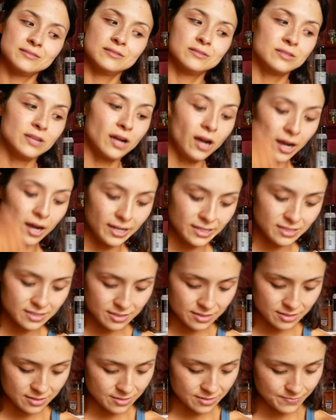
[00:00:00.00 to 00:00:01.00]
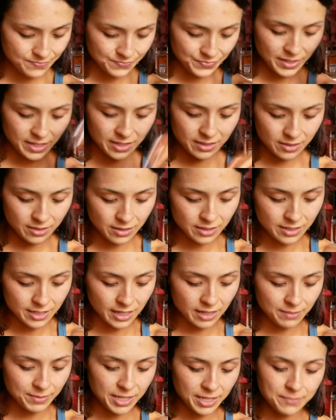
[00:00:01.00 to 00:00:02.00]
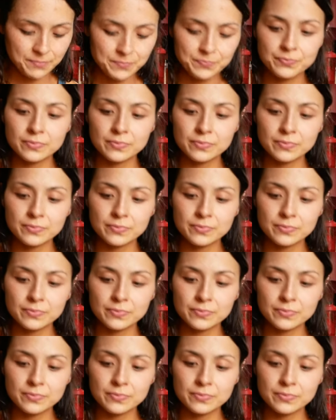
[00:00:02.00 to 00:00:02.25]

tots and you name it.